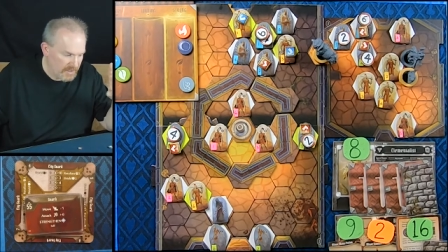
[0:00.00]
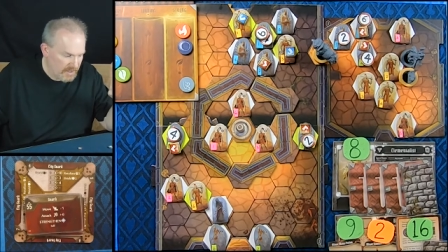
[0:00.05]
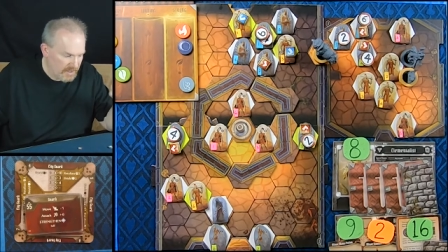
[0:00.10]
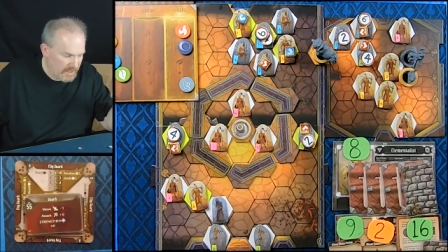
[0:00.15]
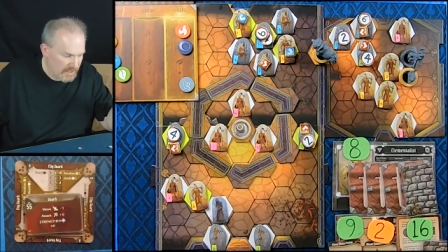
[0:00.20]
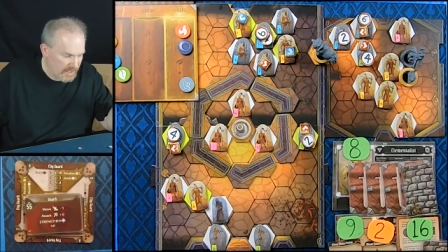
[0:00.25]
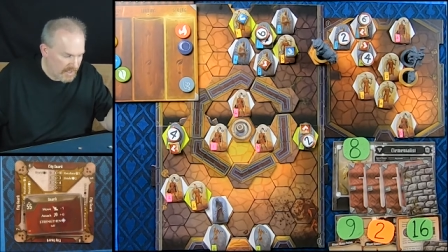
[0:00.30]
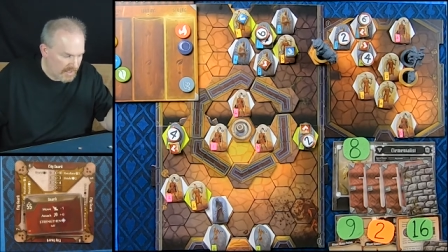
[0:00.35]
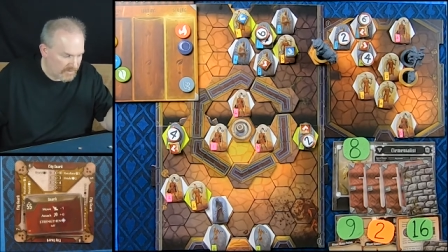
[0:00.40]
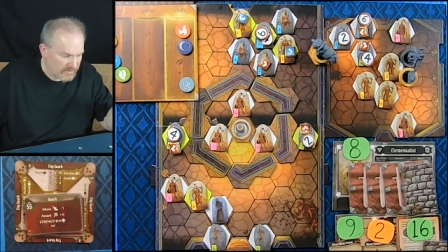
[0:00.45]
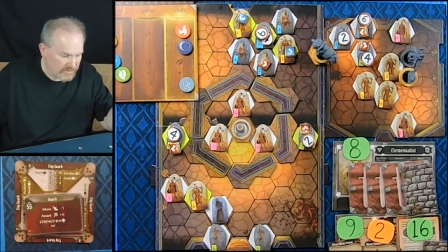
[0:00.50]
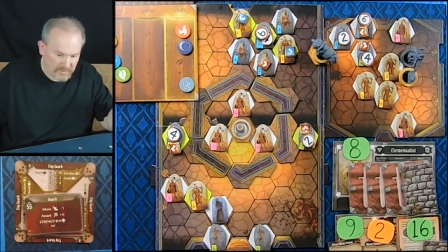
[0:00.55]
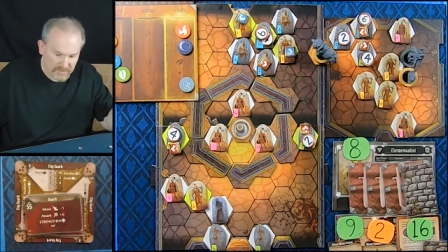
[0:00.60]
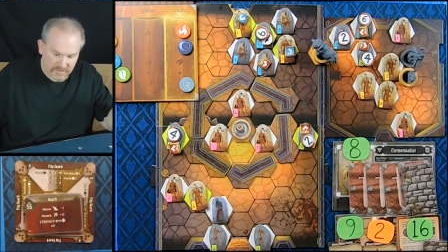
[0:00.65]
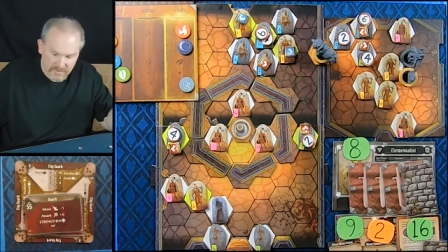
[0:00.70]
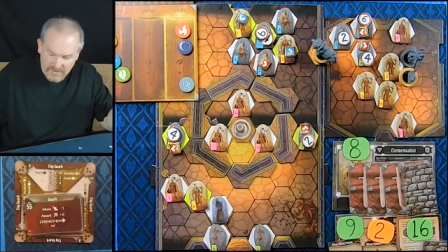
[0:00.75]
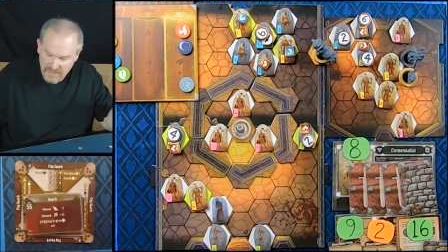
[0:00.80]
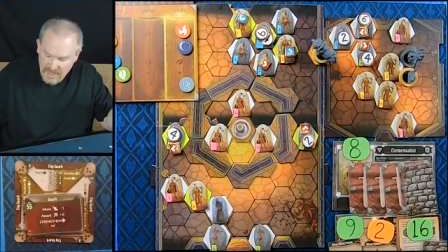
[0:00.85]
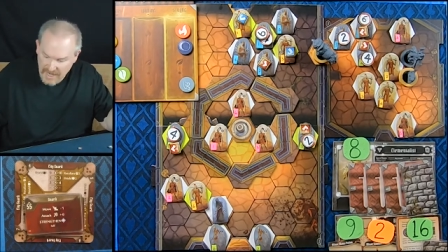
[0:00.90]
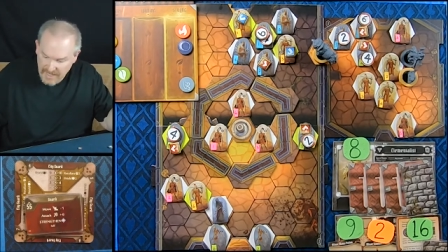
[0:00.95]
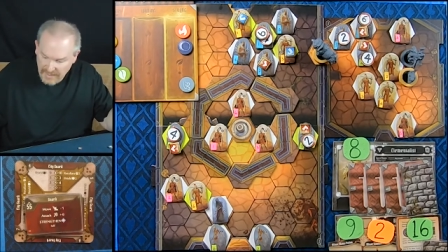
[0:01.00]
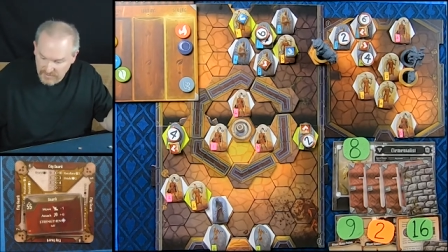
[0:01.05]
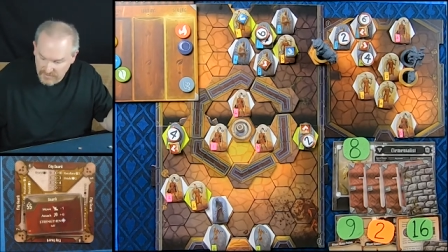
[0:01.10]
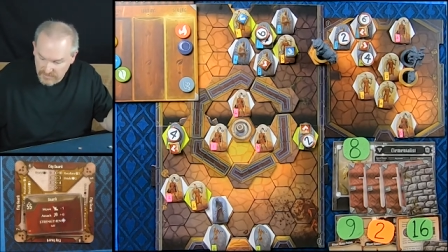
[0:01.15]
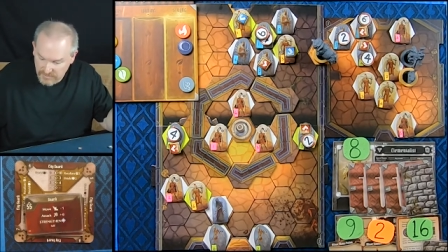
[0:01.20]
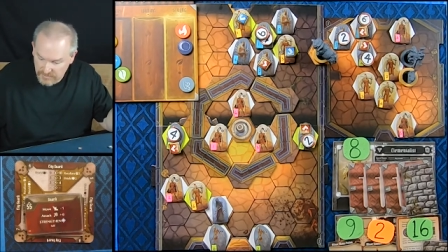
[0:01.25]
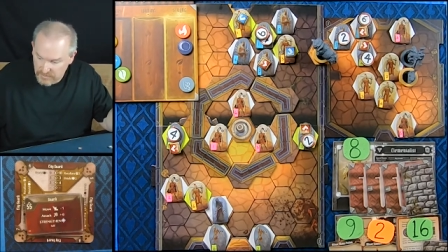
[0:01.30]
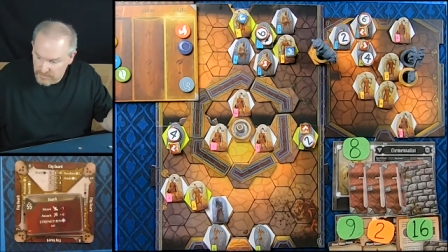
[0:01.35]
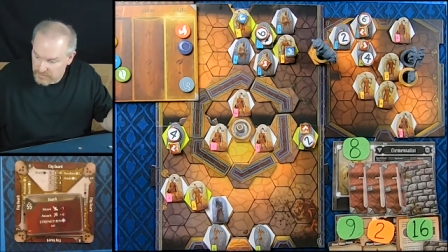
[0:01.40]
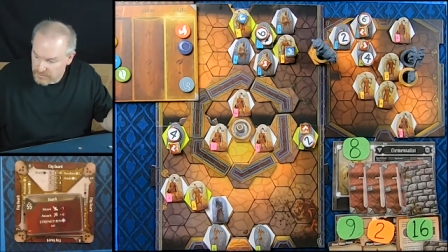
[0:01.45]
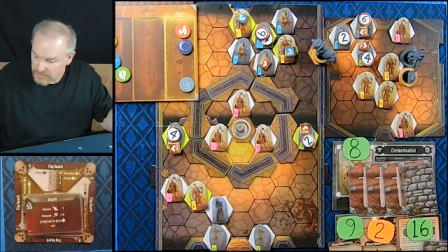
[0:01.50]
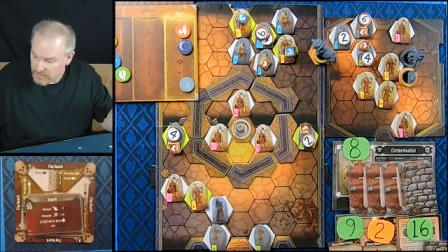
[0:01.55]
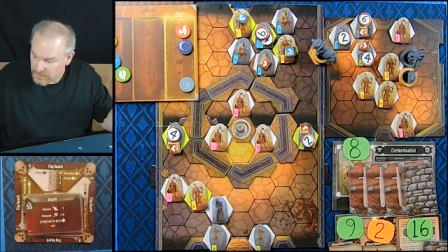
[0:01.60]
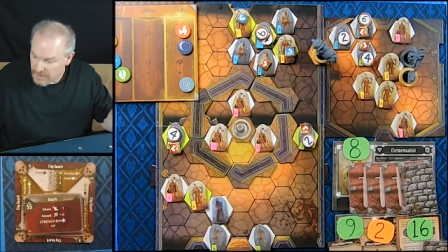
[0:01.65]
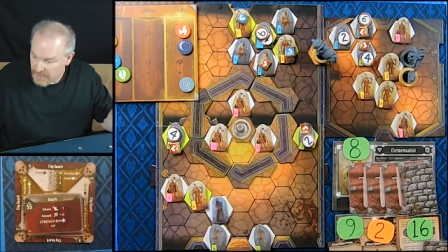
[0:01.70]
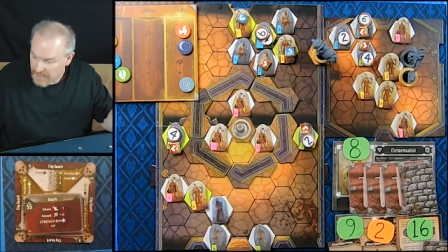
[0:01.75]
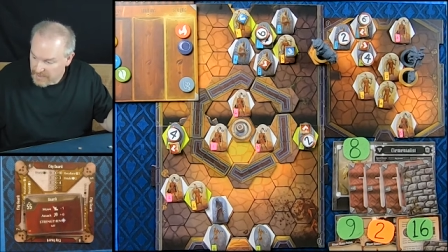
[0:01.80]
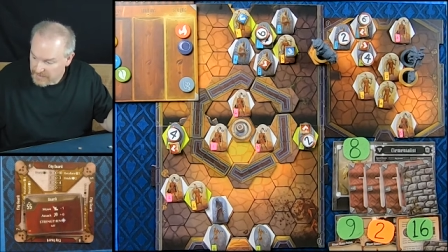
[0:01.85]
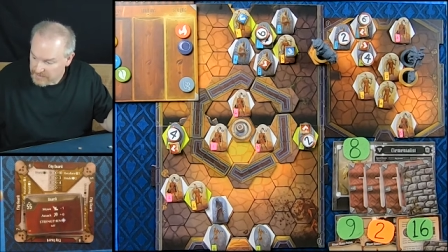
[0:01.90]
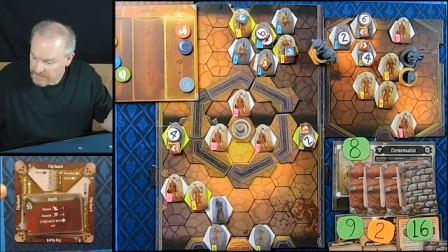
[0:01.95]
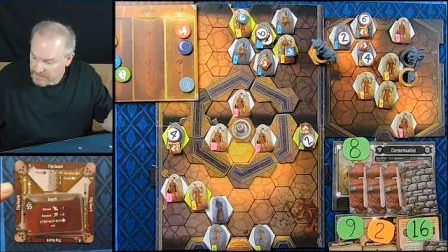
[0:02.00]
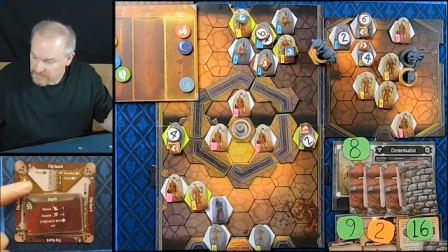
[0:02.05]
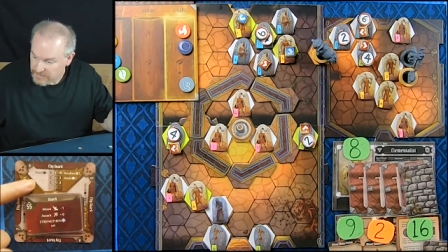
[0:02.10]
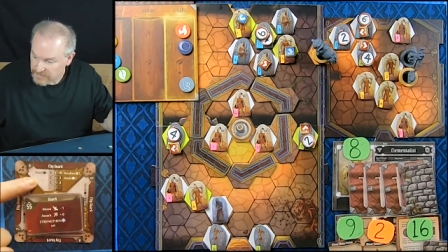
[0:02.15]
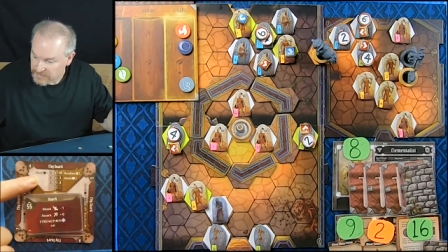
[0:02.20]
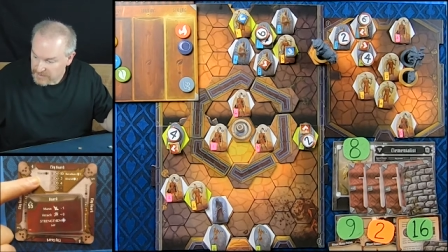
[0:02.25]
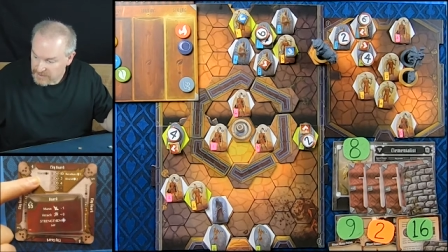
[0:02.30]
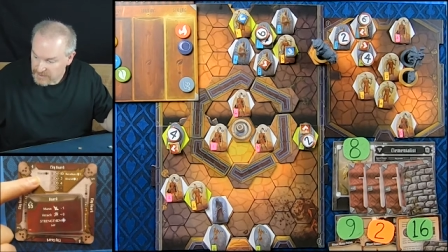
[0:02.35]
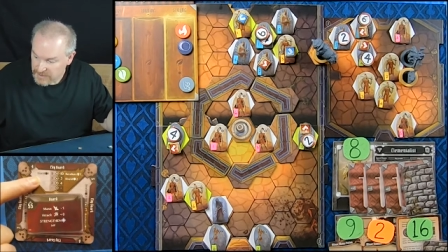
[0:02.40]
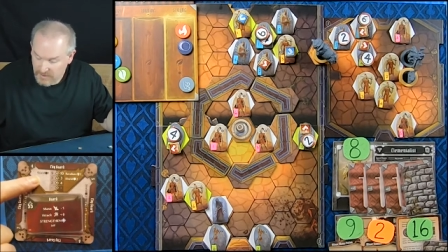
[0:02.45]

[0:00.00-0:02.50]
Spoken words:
So his attack is 2 at the city